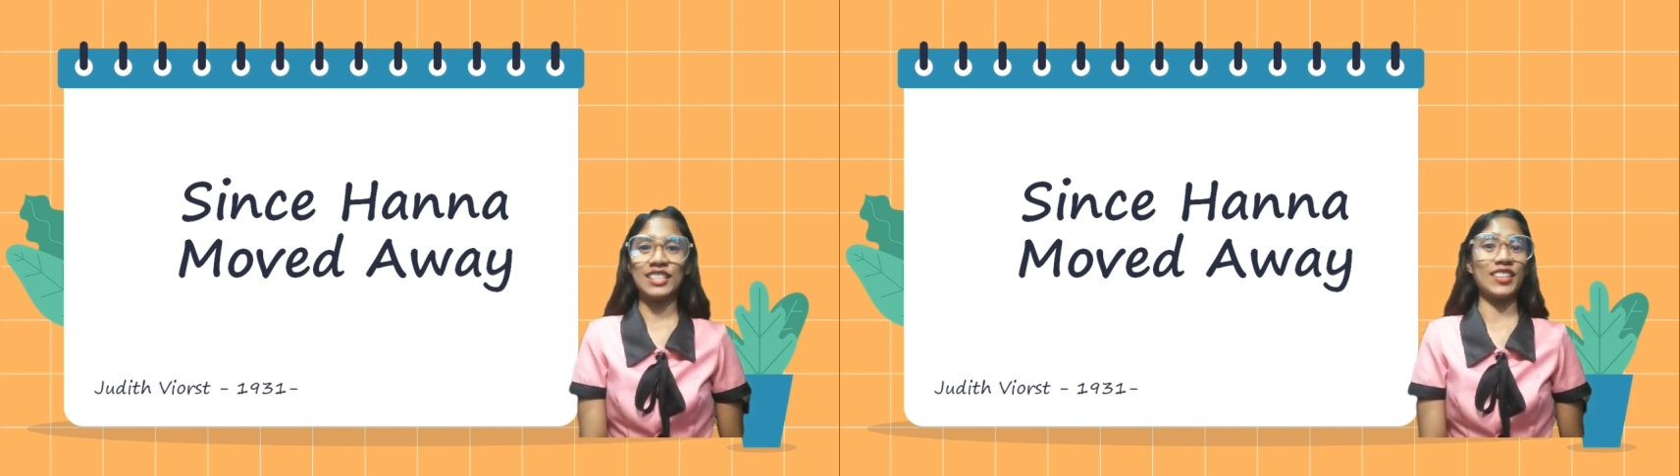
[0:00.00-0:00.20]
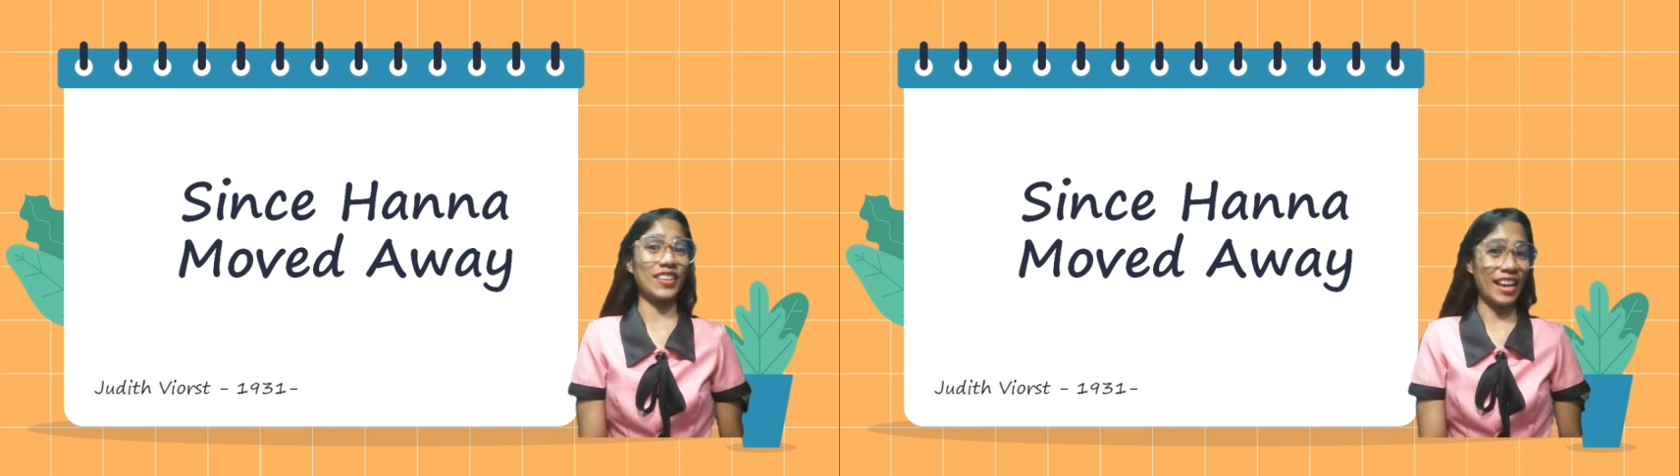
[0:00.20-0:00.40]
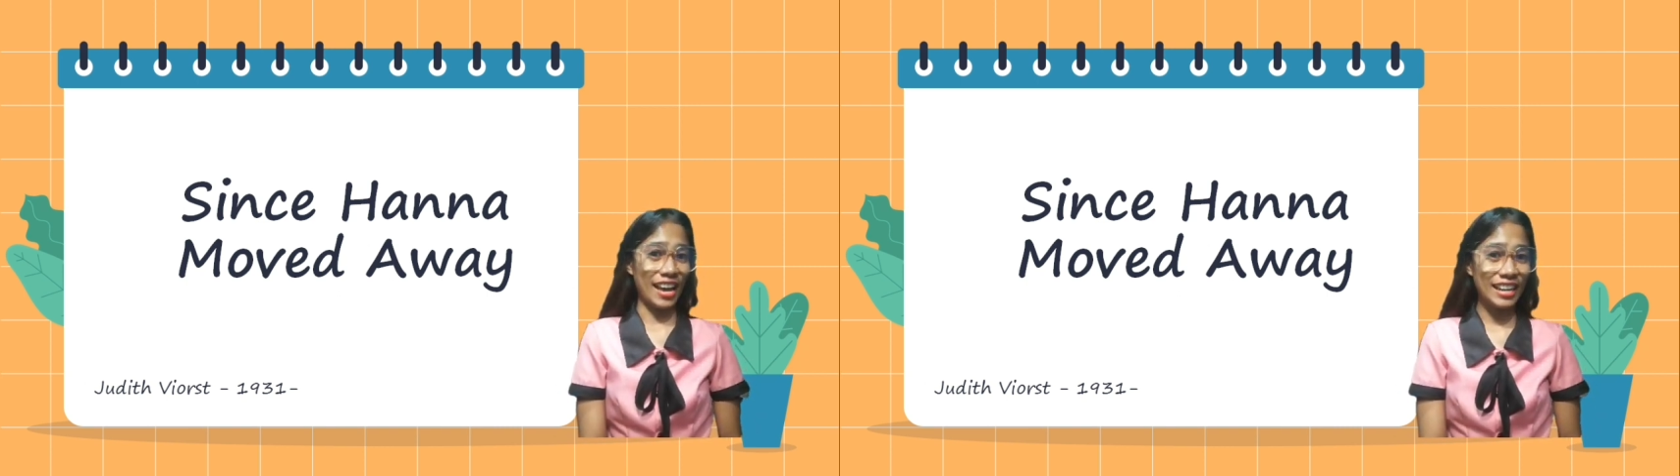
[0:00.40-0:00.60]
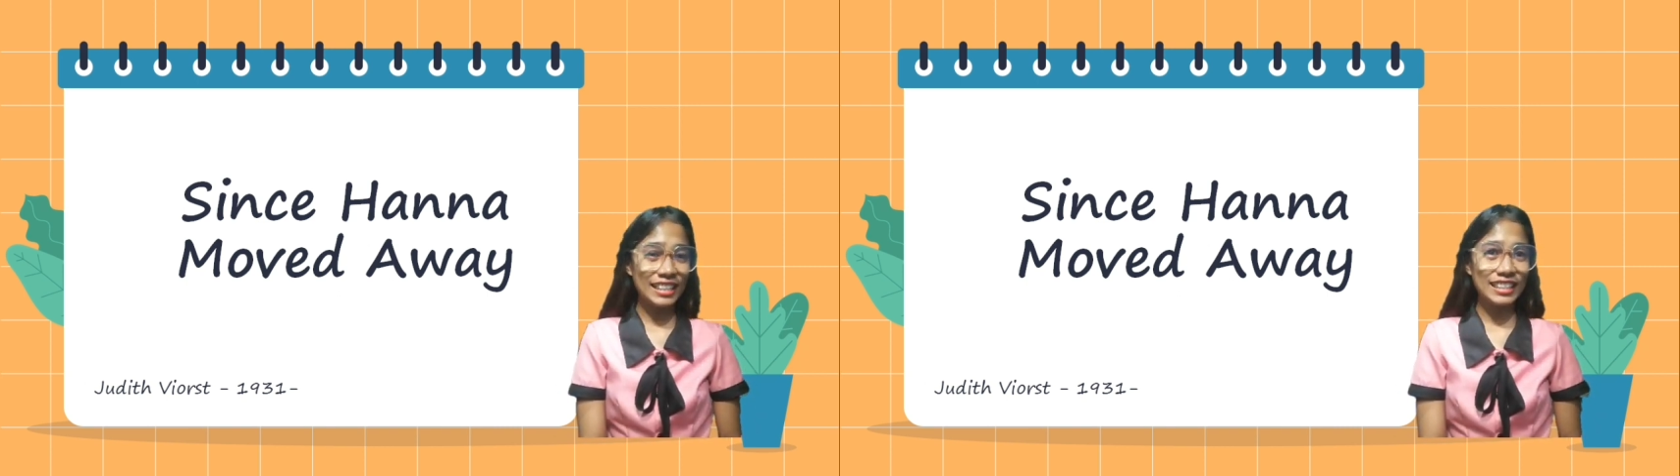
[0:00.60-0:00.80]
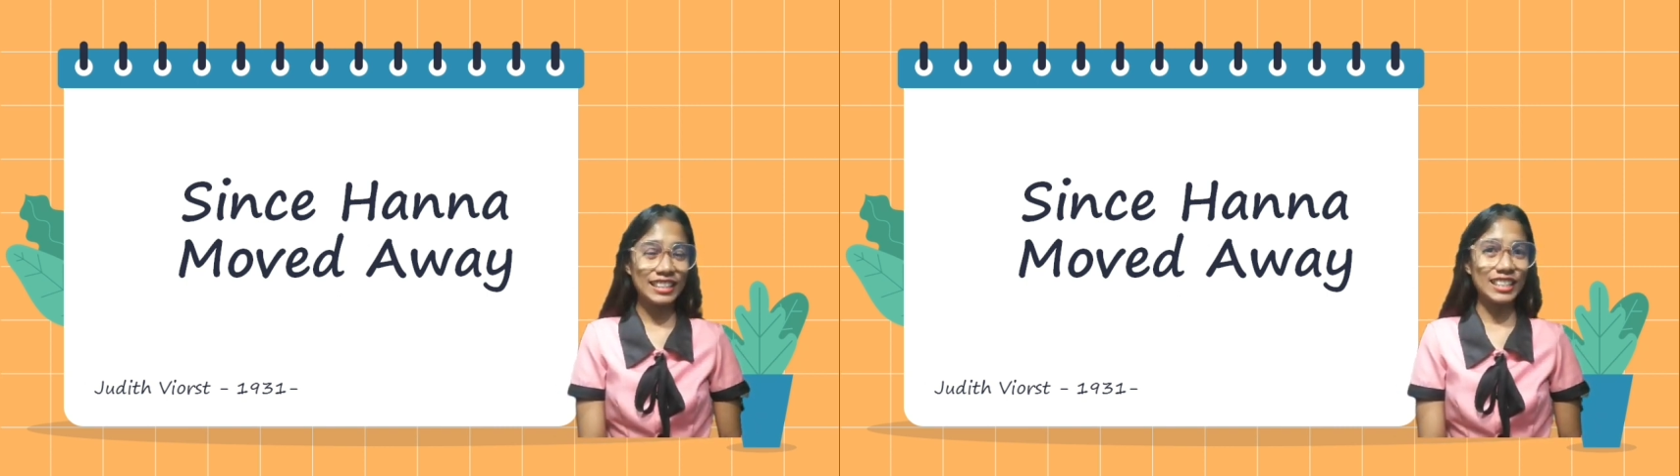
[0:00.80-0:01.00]
Do you get
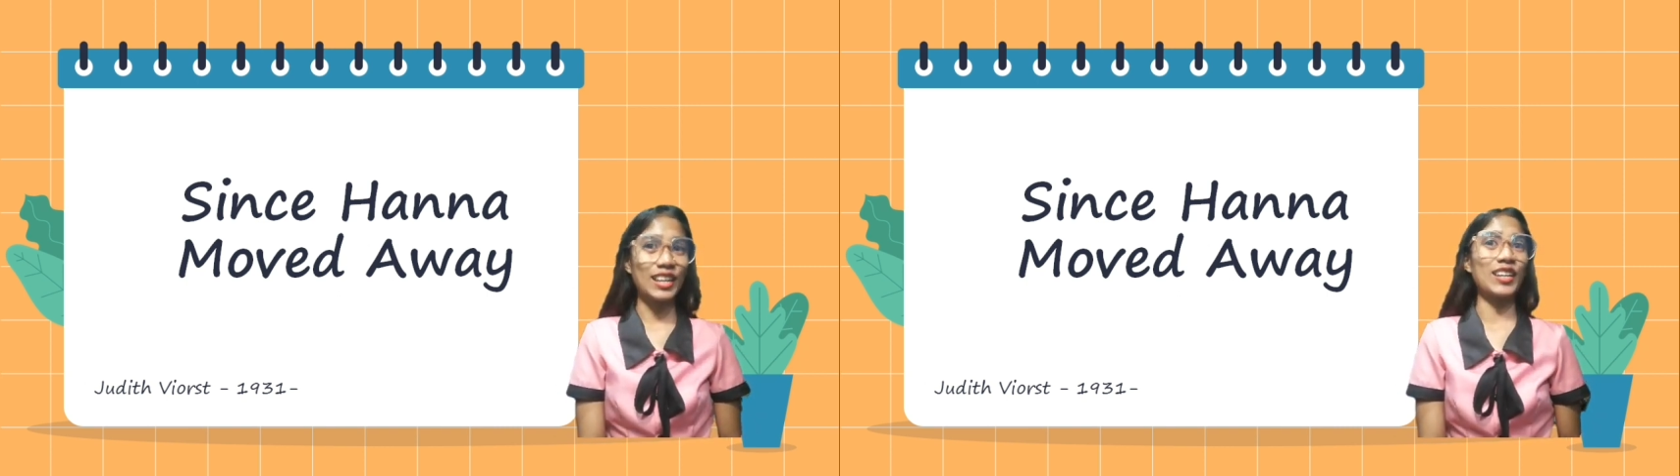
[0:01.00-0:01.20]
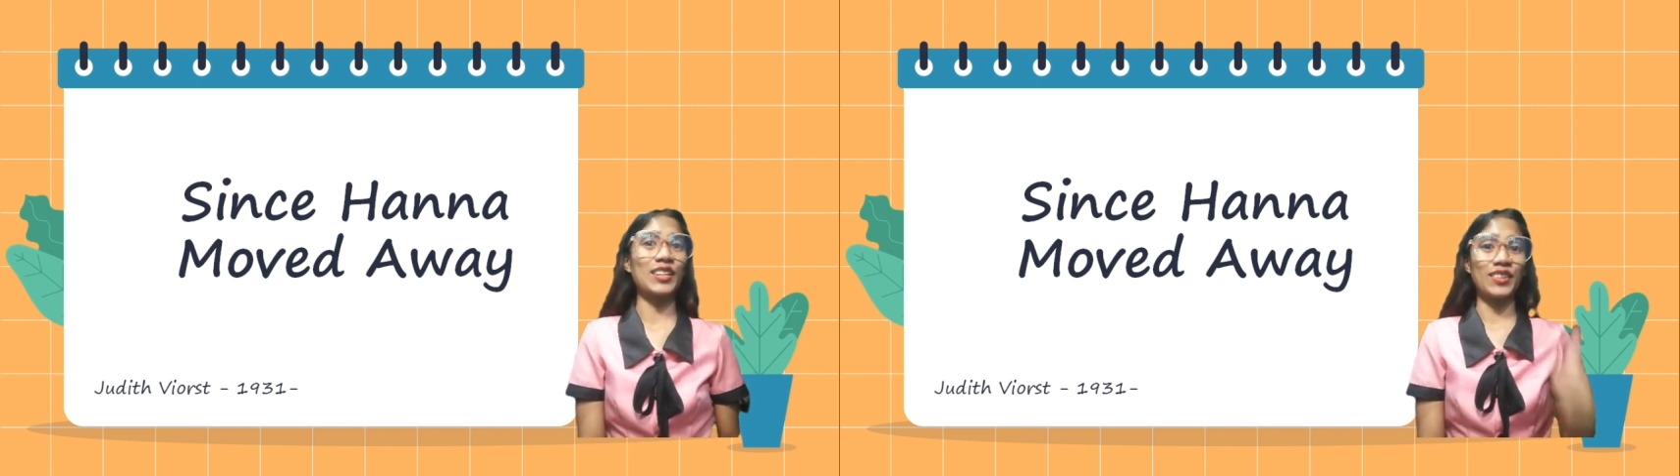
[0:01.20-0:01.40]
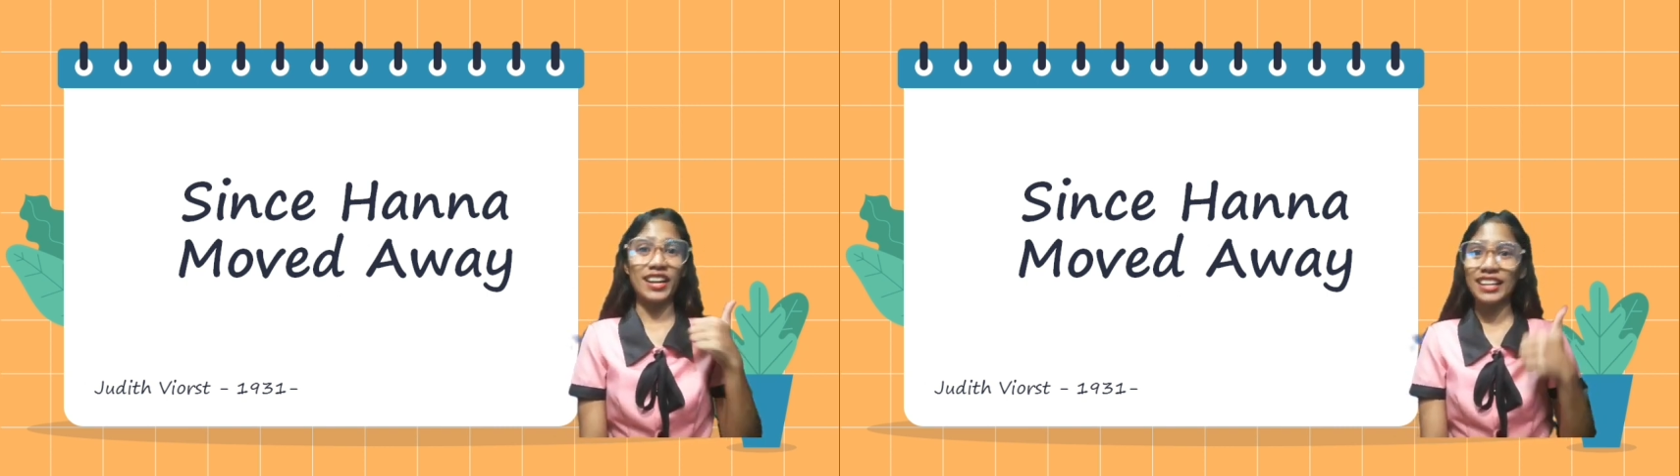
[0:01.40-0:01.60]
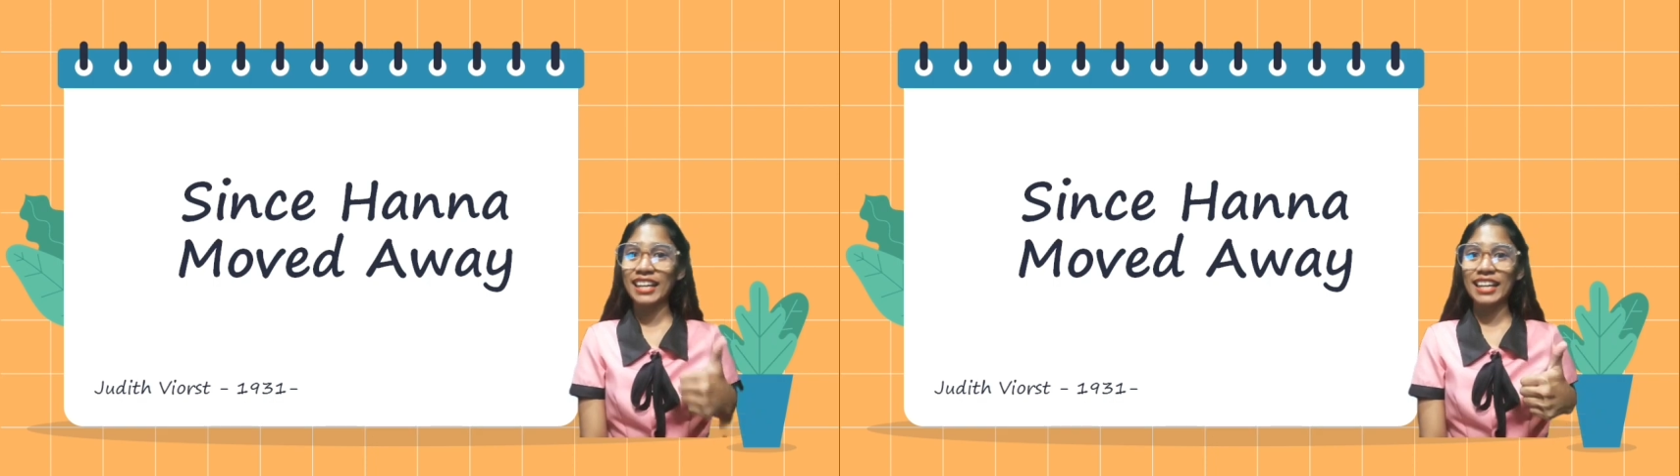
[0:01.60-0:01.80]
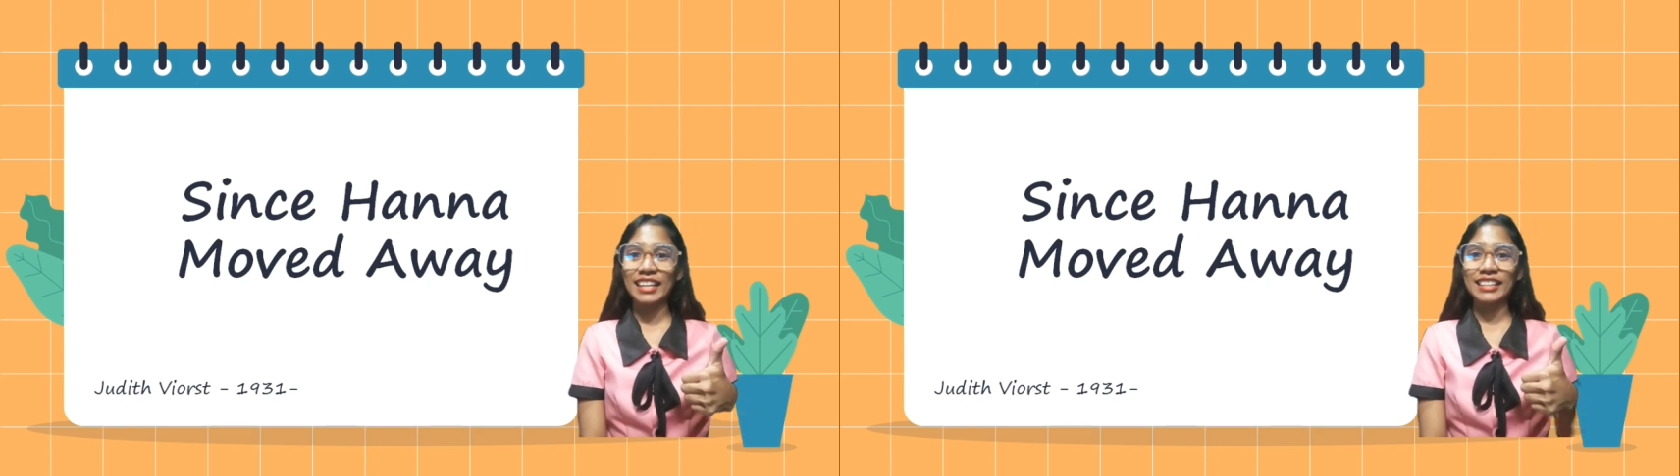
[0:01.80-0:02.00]
it? Are you
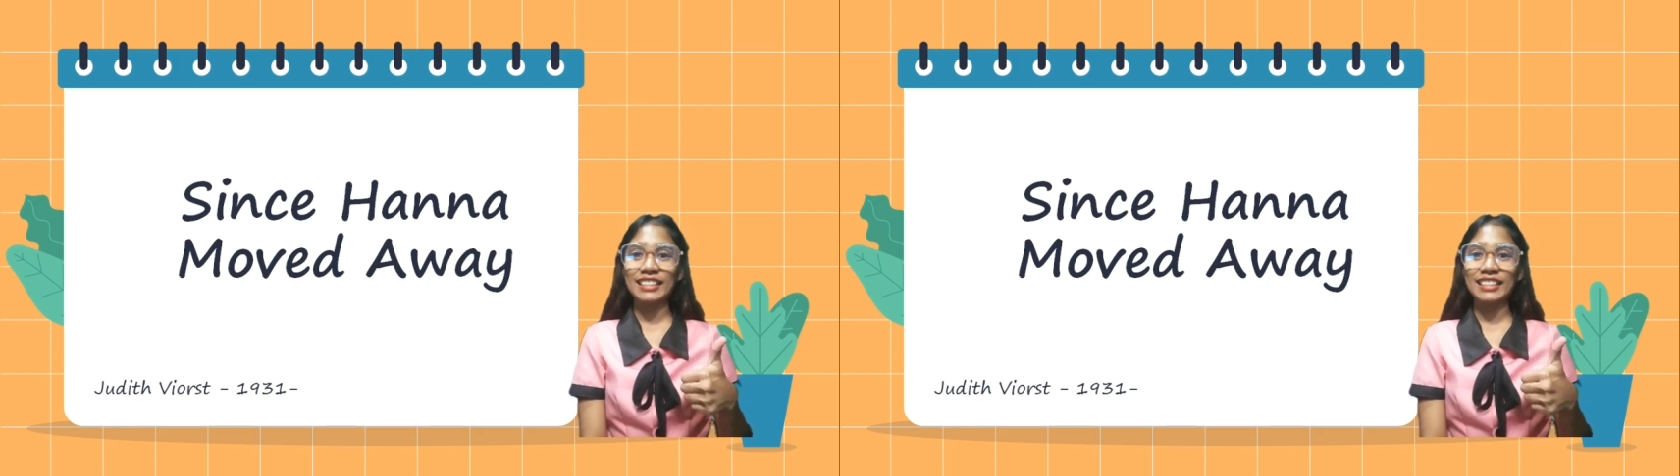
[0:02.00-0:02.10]
ready?